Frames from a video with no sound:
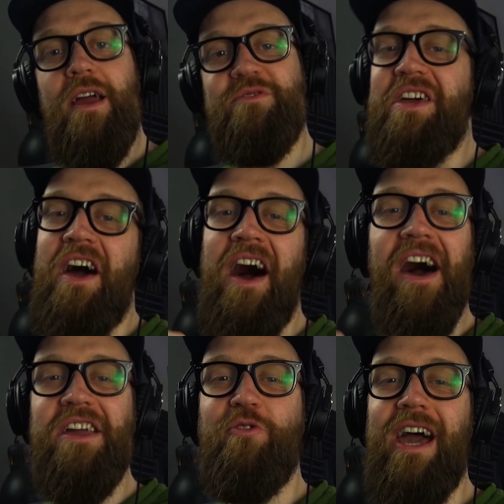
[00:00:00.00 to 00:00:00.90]
It was like a
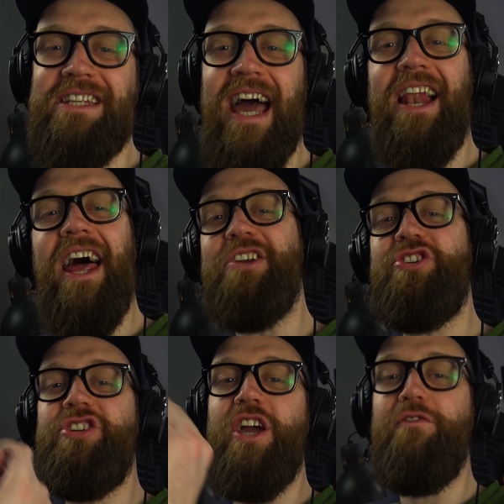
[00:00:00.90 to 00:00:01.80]
high-grade El
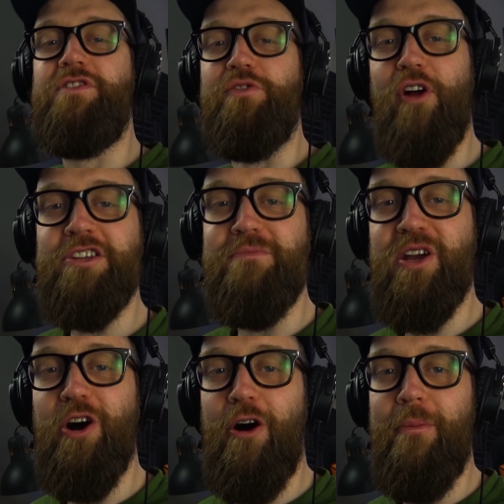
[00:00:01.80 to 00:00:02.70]
Hadj Diouf to Ross
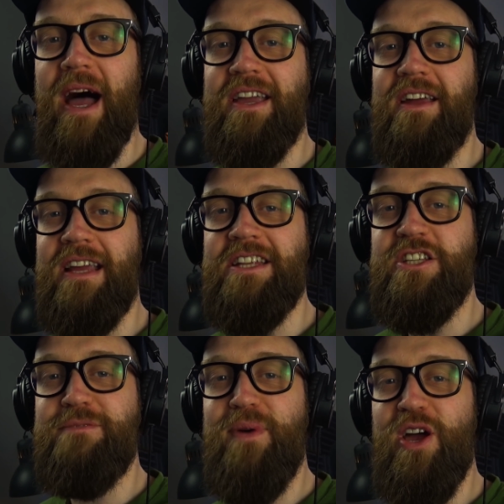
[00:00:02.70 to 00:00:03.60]
McCormack
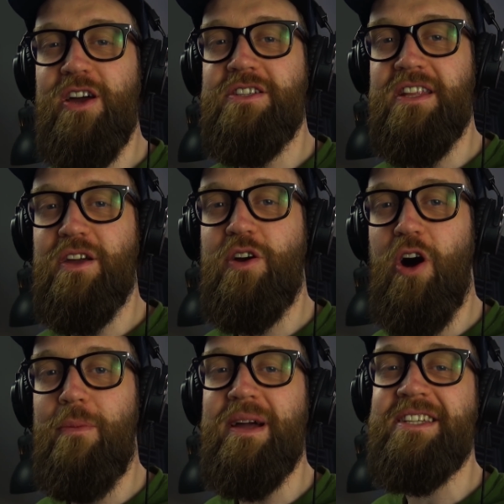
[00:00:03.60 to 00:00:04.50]
against Spurs in the
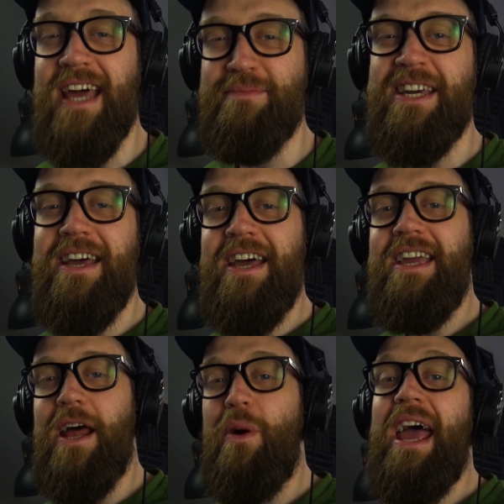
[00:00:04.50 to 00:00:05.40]
Cup, except,
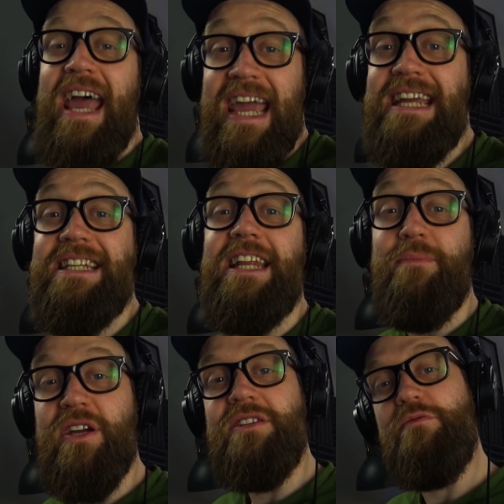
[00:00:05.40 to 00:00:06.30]
you know, He did it
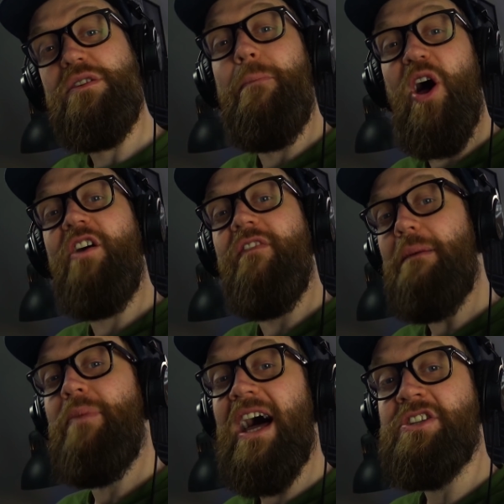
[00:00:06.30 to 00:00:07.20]
because it was a
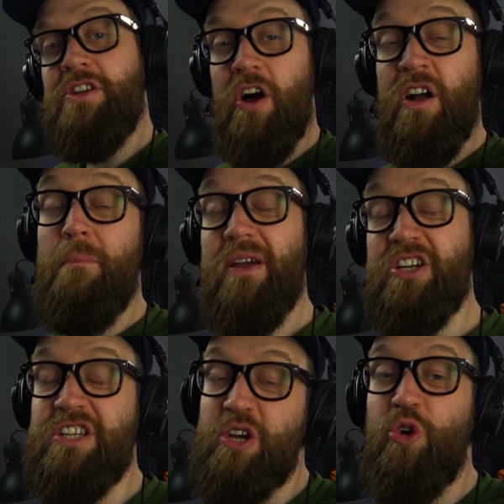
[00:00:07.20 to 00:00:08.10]
perfect pass, not
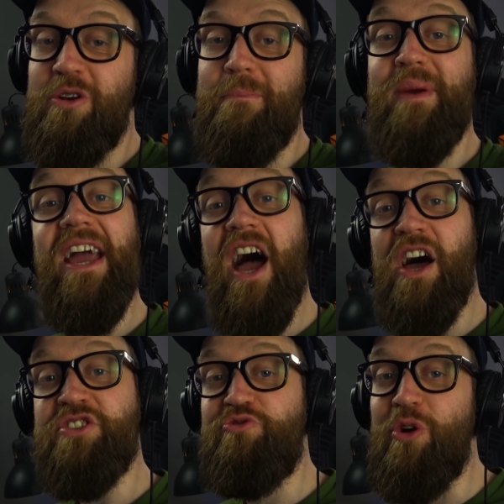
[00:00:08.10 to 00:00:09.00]
because he couldn't be
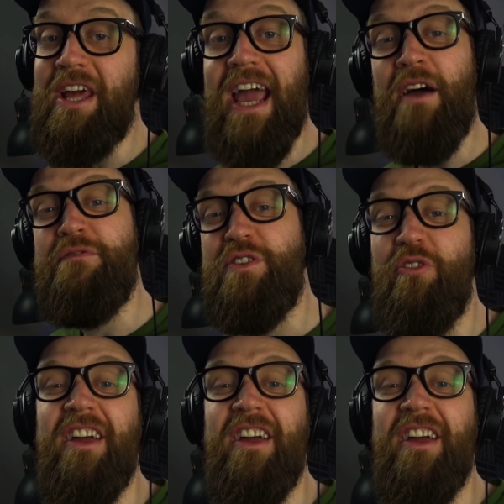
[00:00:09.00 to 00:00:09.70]
arsed running after